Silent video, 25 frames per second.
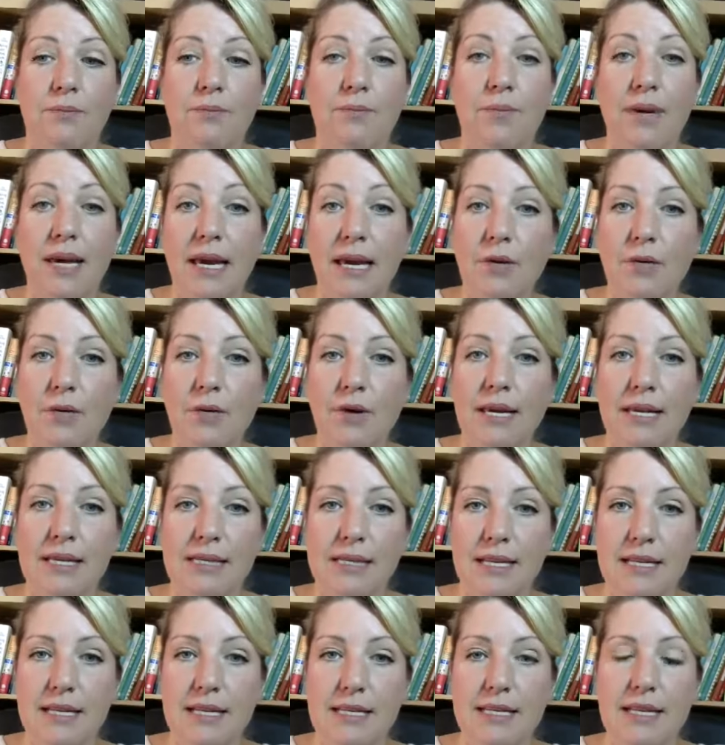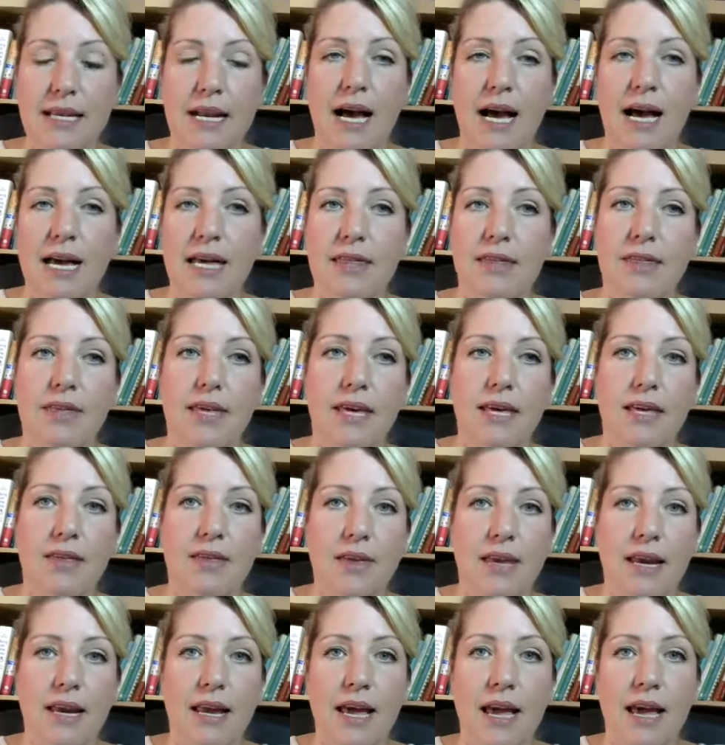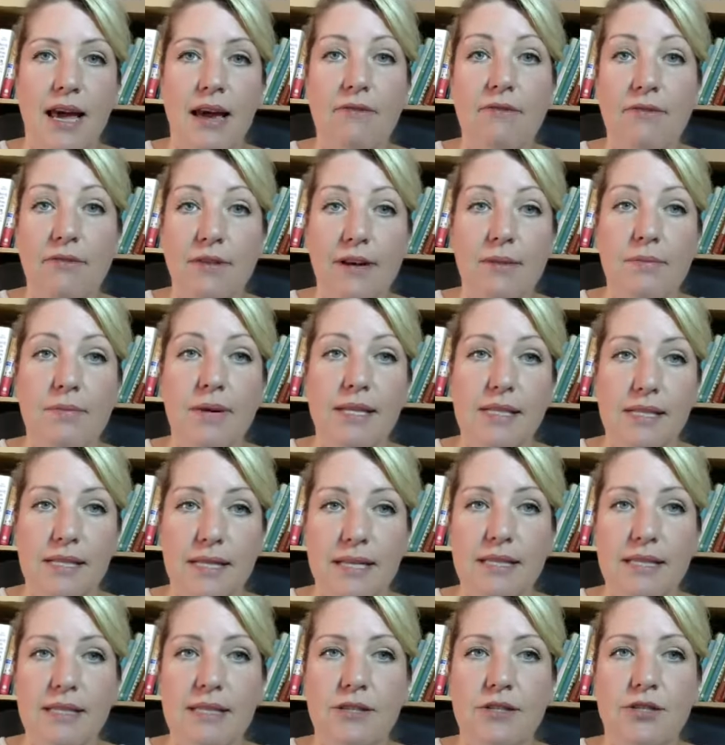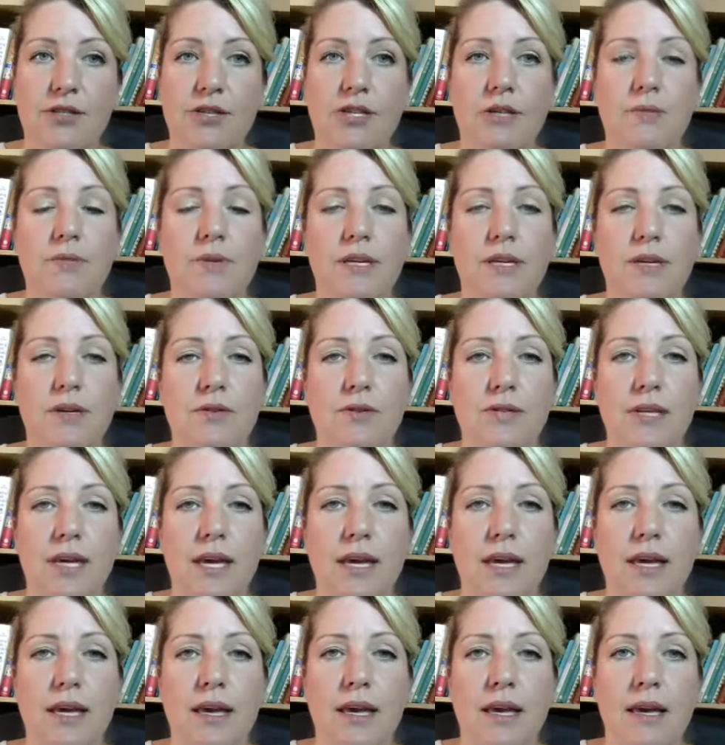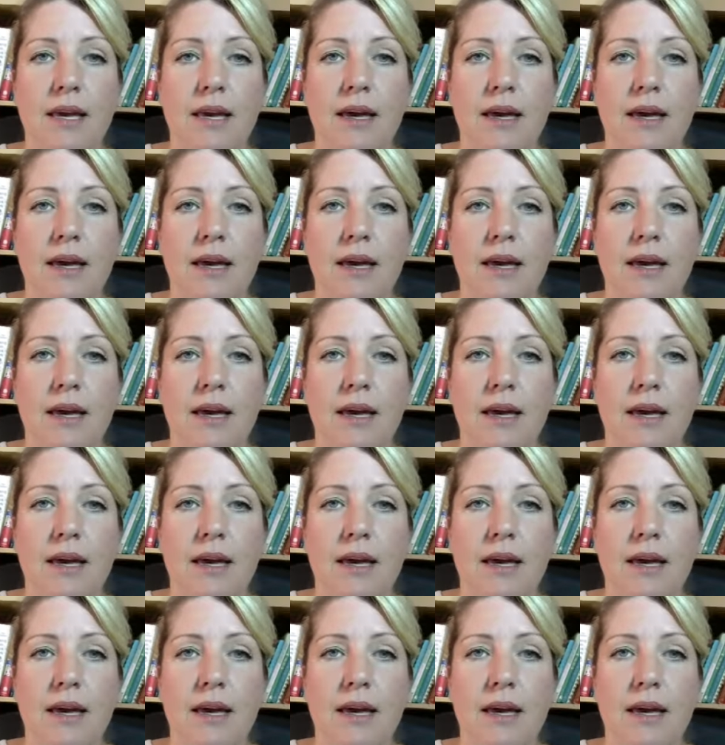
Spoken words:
big reasons that I think that every business should be using